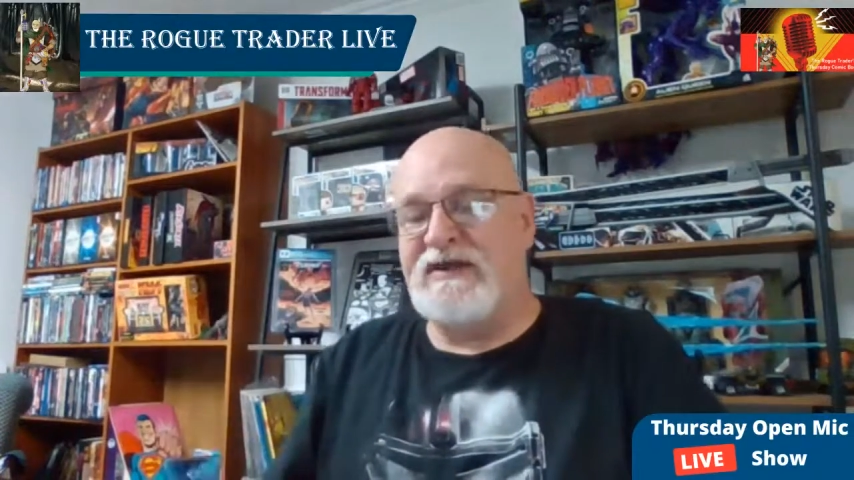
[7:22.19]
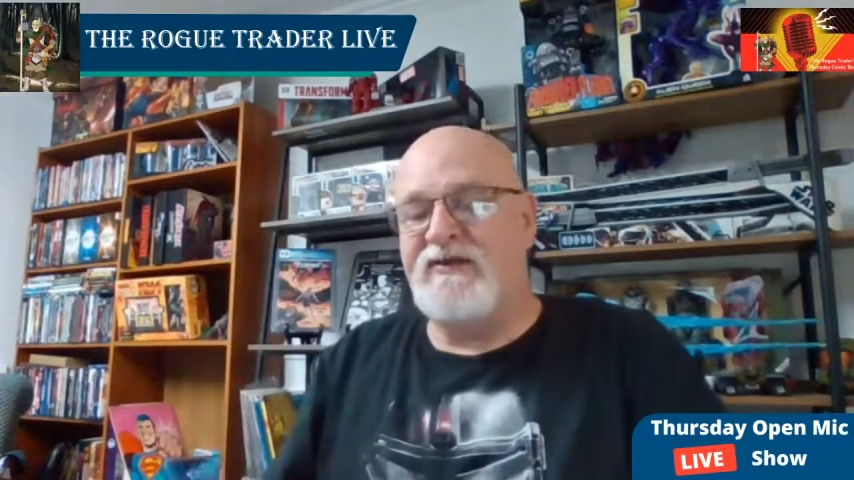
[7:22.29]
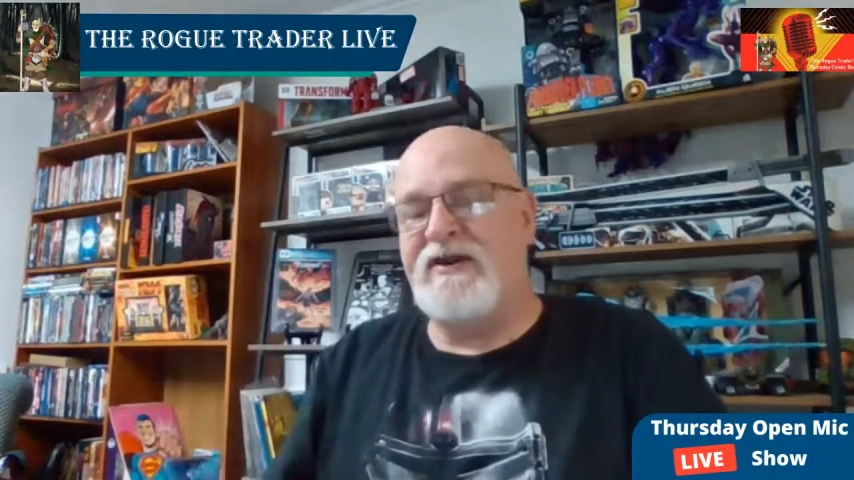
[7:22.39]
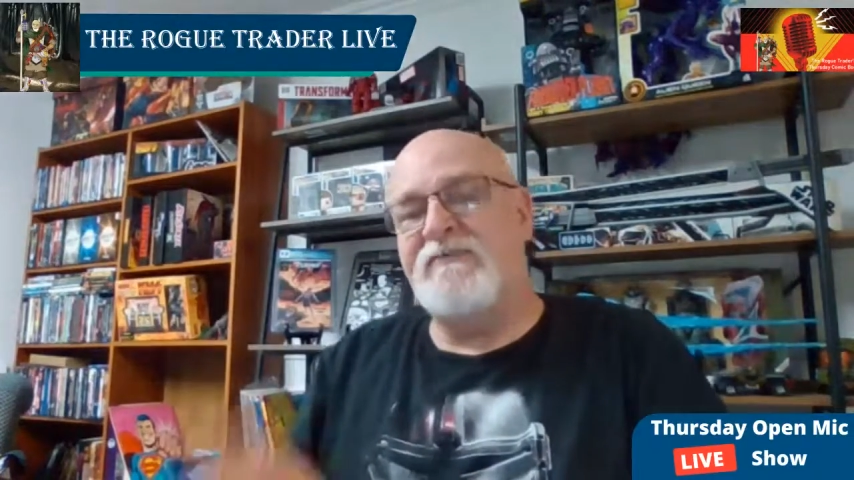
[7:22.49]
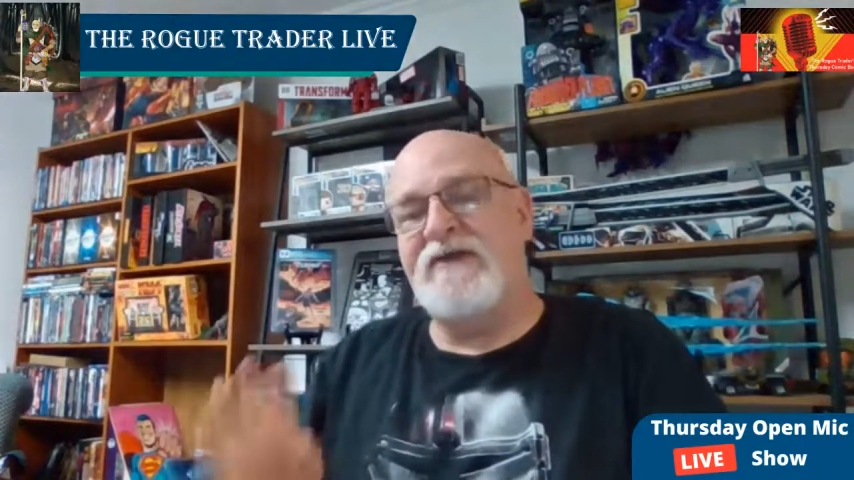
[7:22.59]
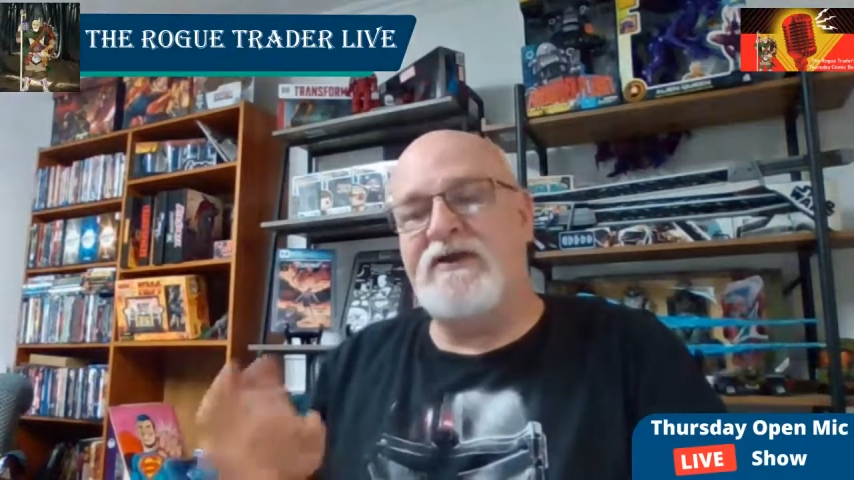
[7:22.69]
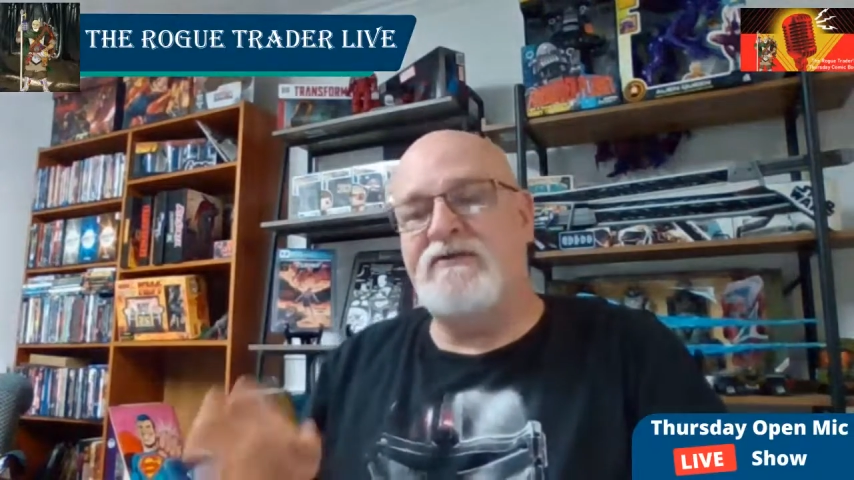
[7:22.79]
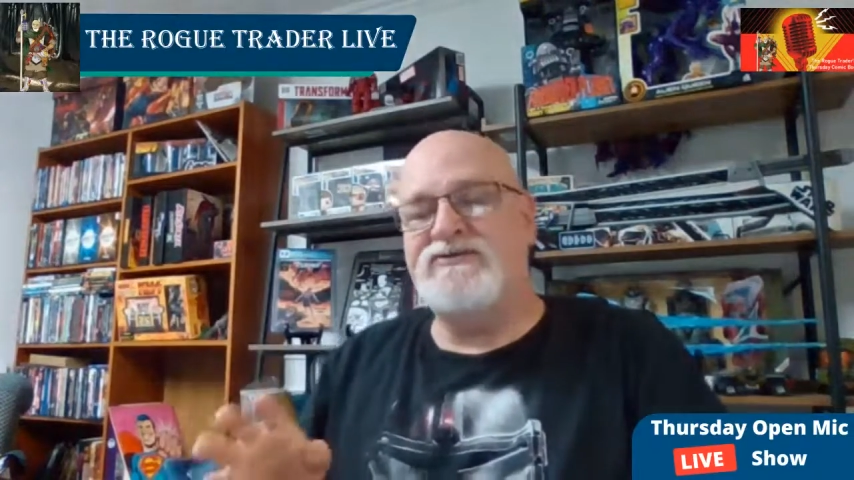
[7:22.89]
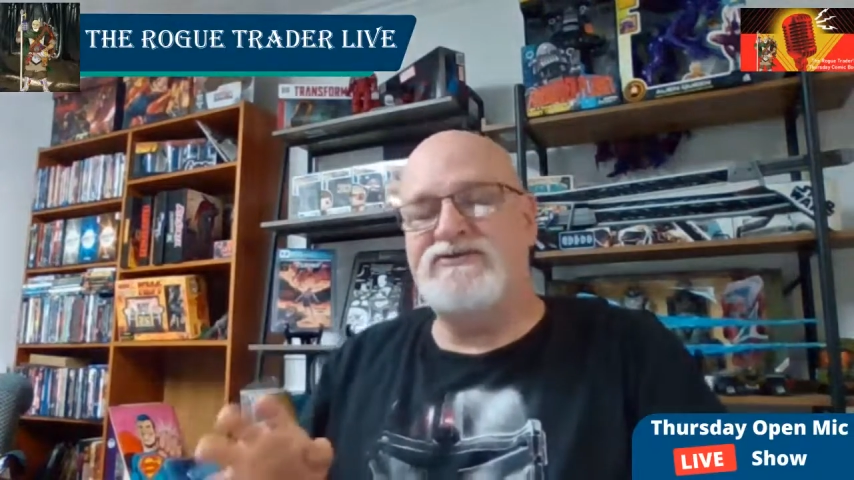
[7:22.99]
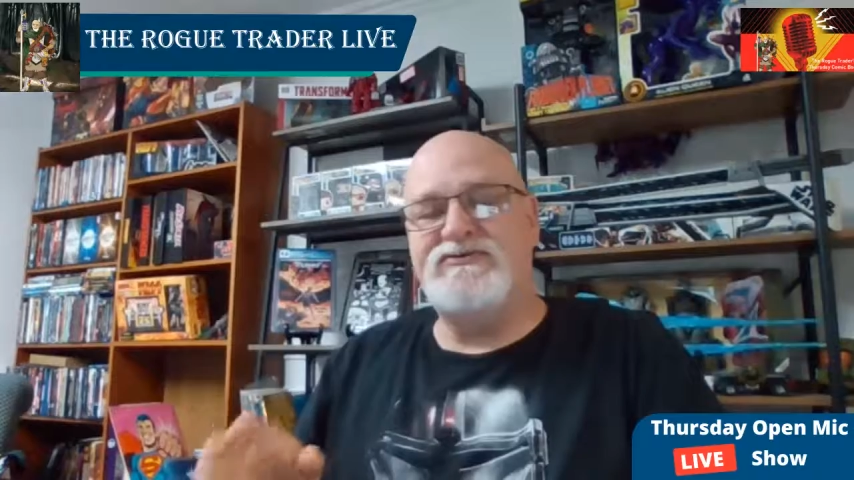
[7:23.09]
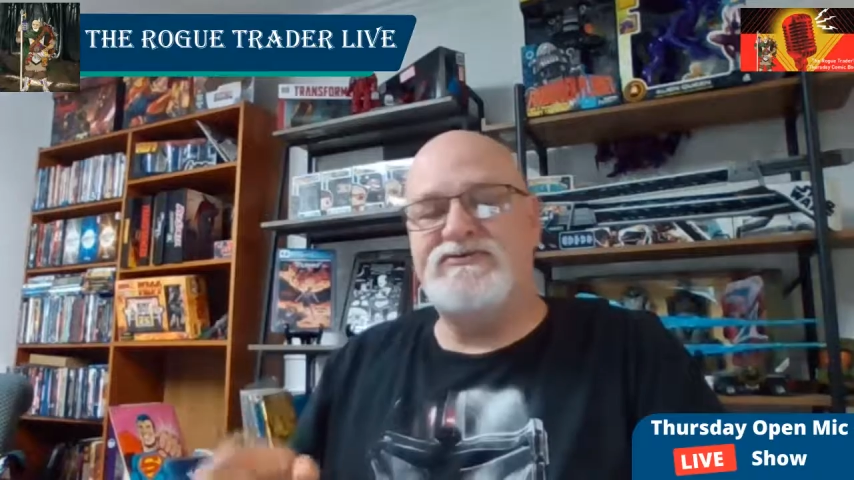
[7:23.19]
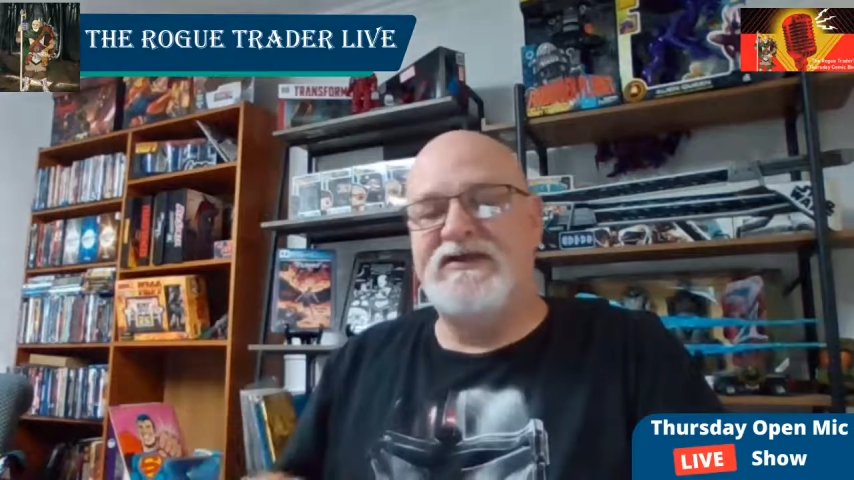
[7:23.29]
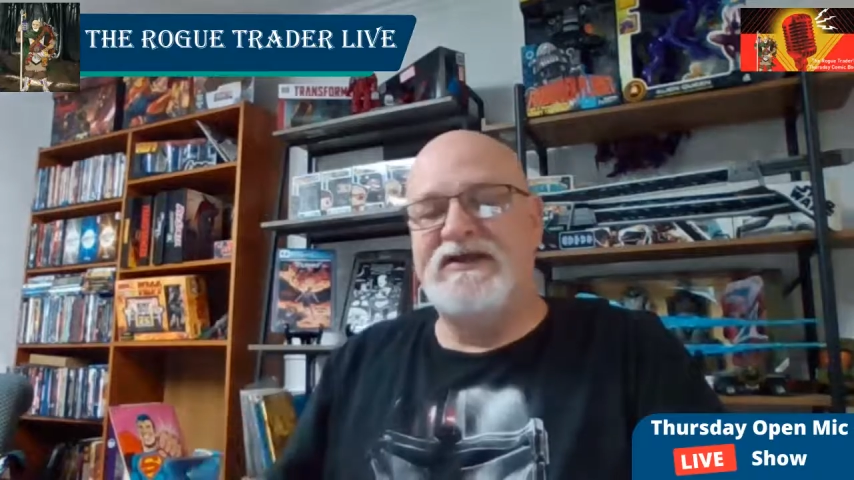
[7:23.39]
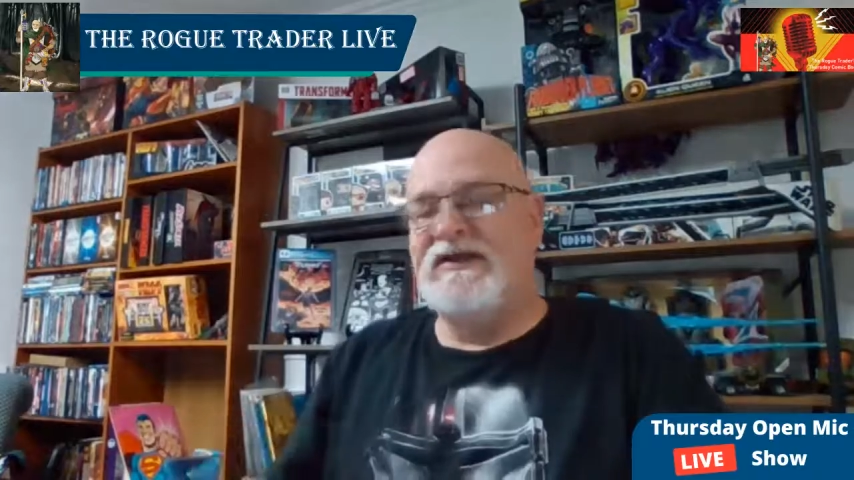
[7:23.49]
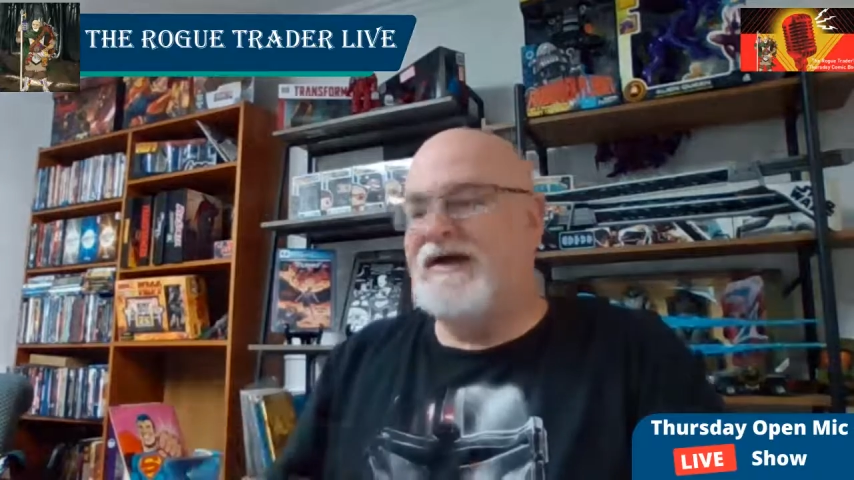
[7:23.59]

Now that I'm down to,